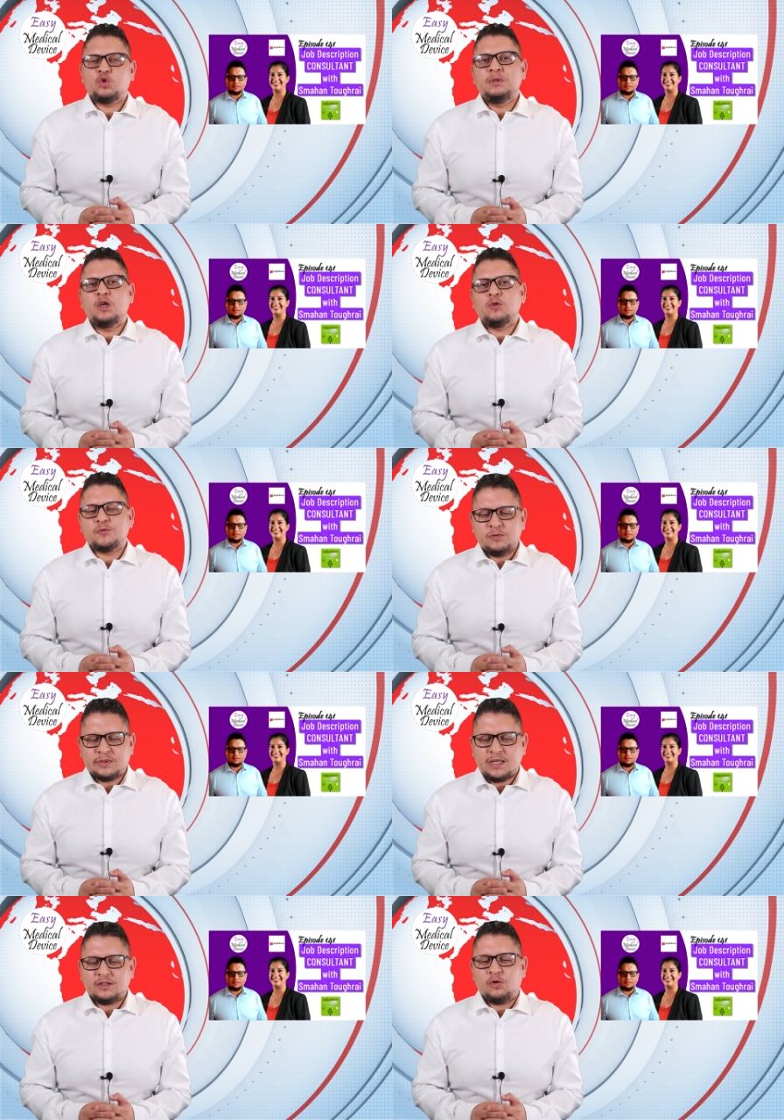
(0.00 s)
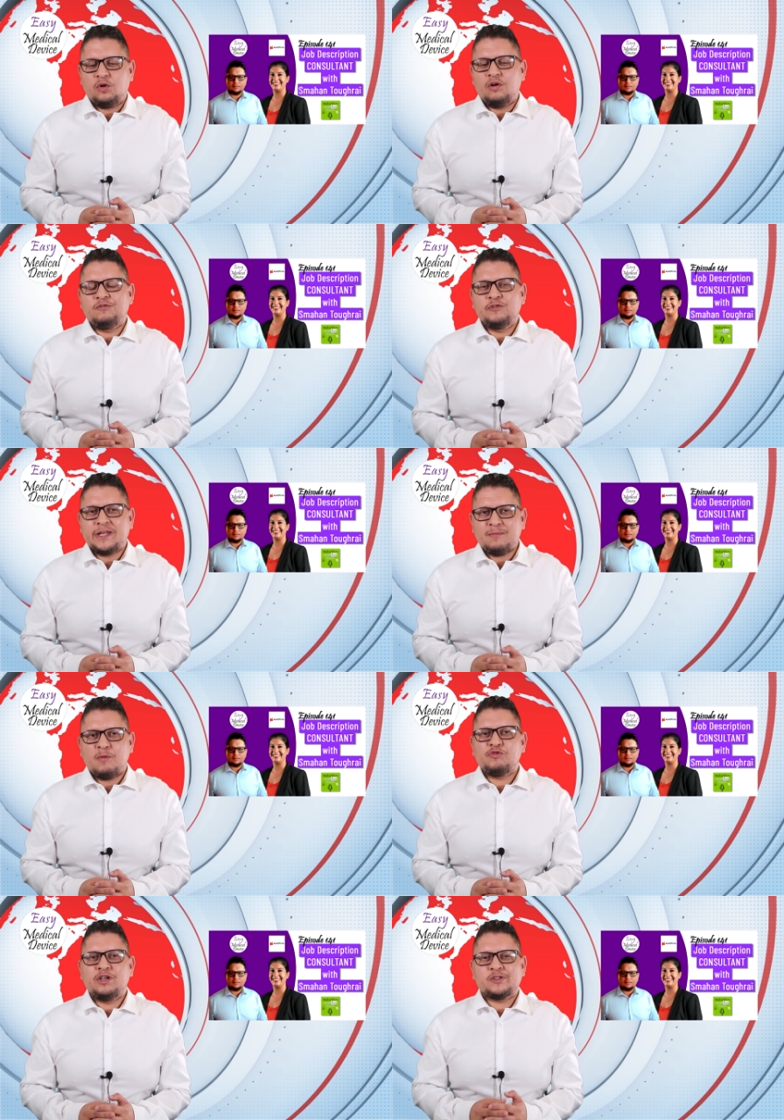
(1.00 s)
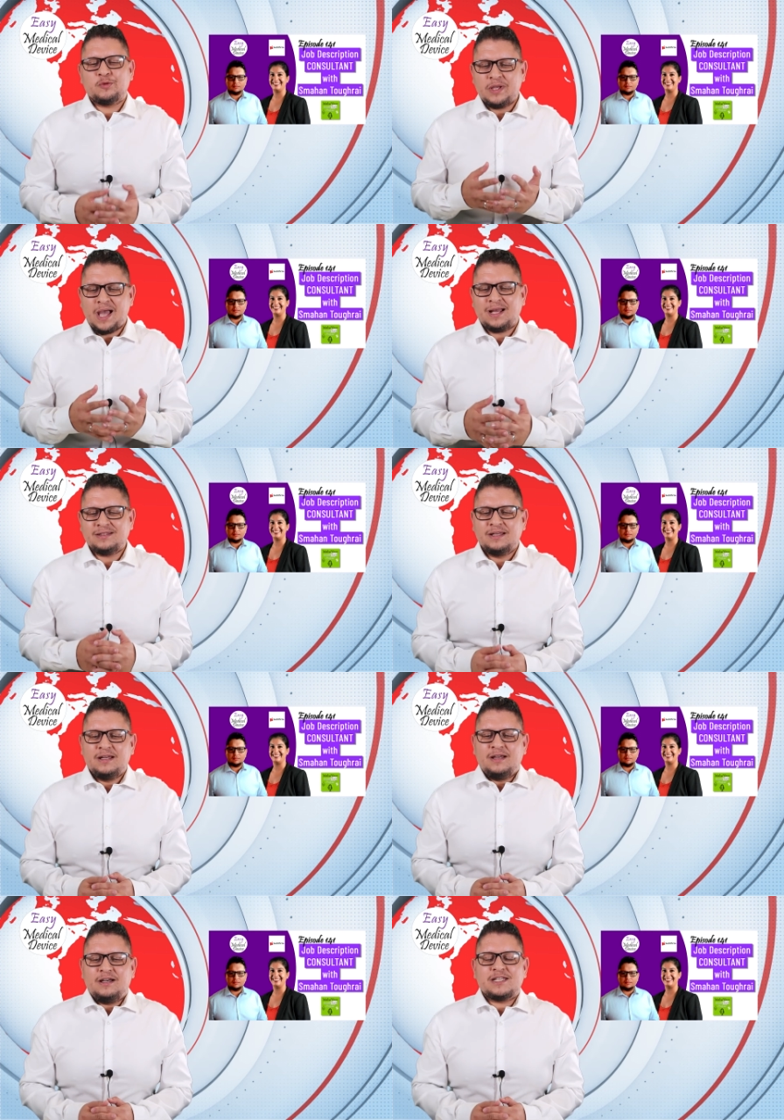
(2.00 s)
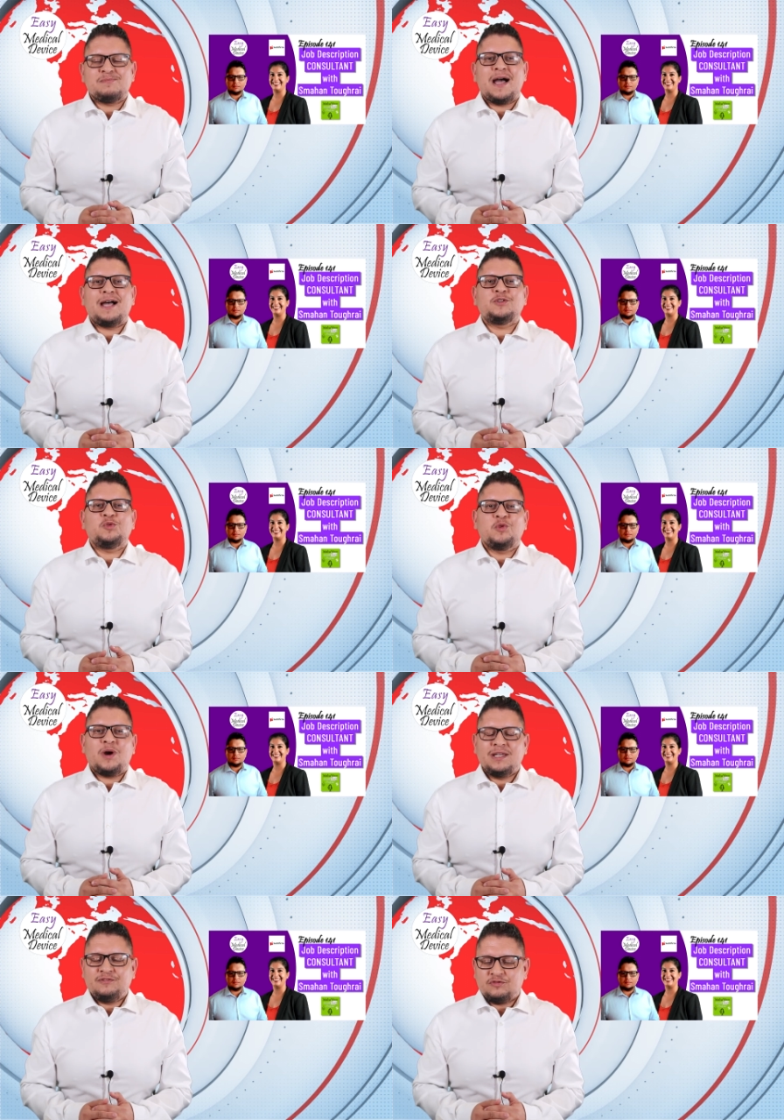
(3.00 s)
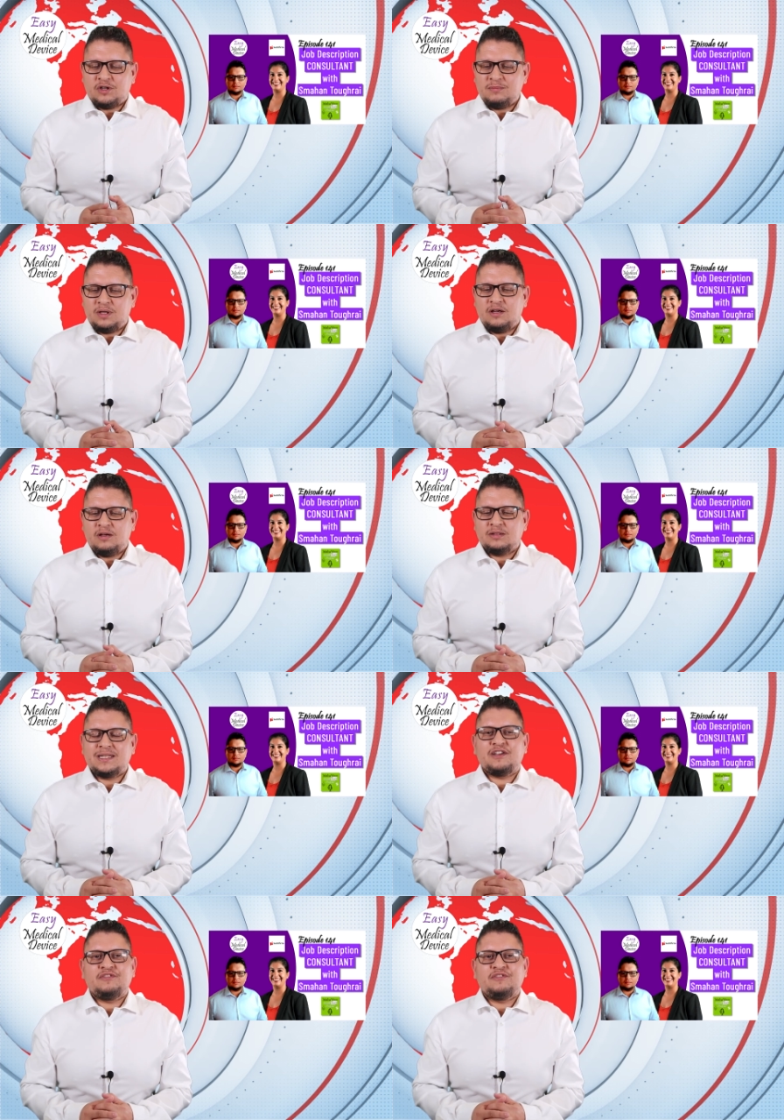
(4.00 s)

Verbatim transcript: to be a consultant or a full-time employee. So we had uh, Smahan Tugray from uh, tech